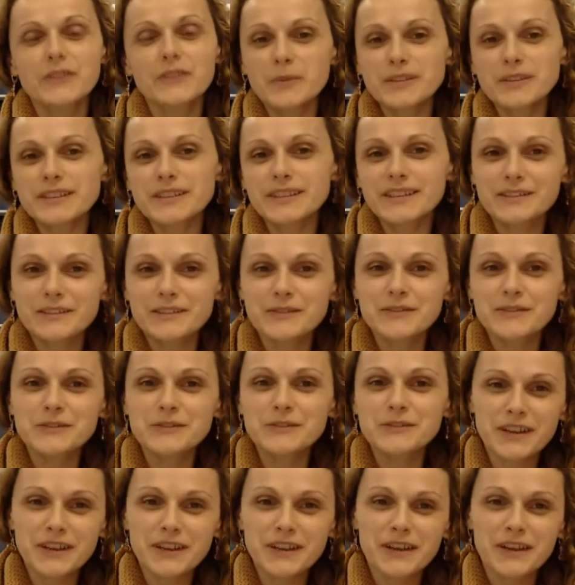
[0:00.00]
representatives
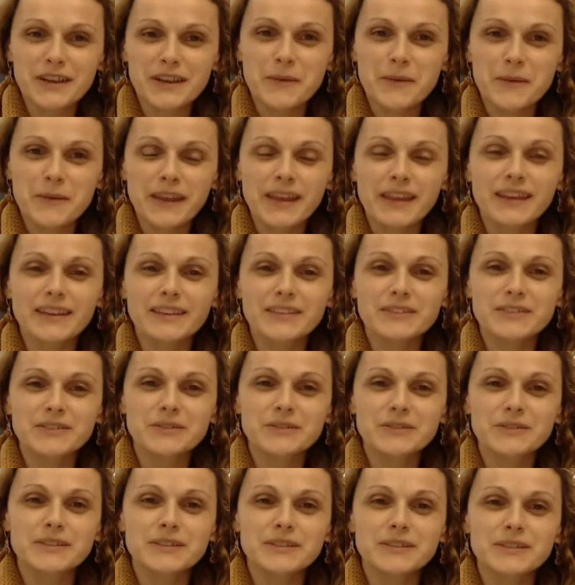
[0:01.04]
are going to come in and
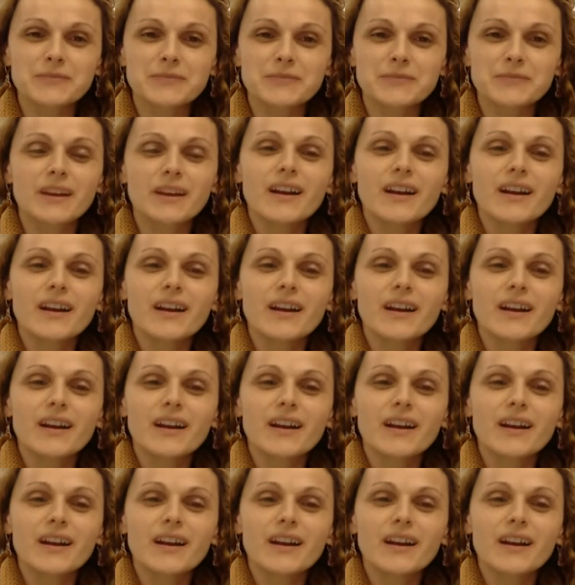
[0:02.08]
do some